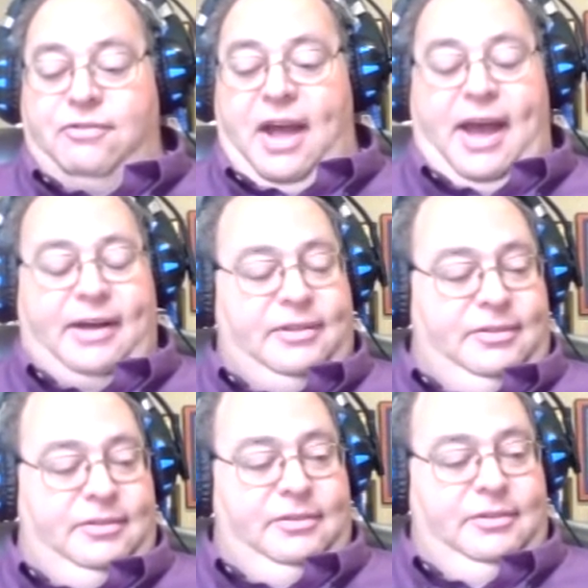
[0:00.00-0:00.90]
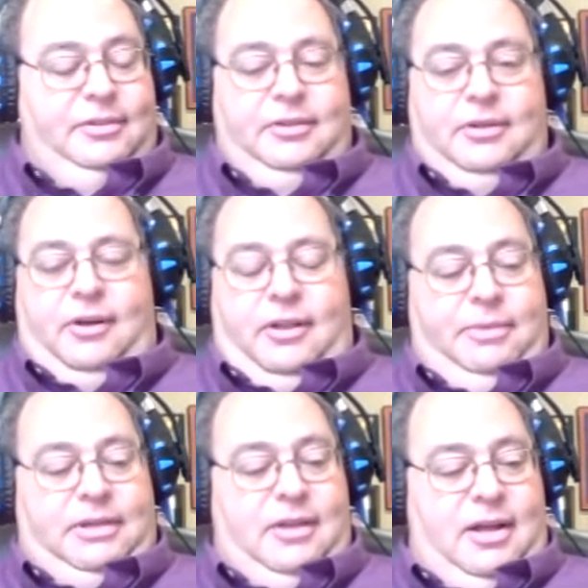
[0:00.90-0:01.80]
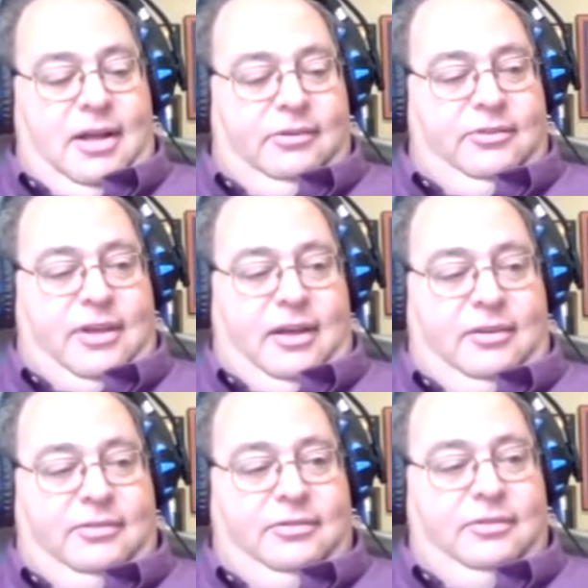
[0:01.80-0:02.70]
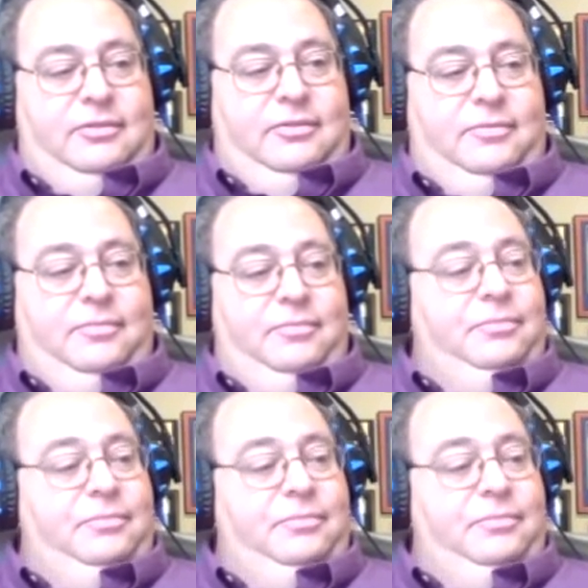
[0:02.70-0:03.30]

In terms of how much the plaintiff received,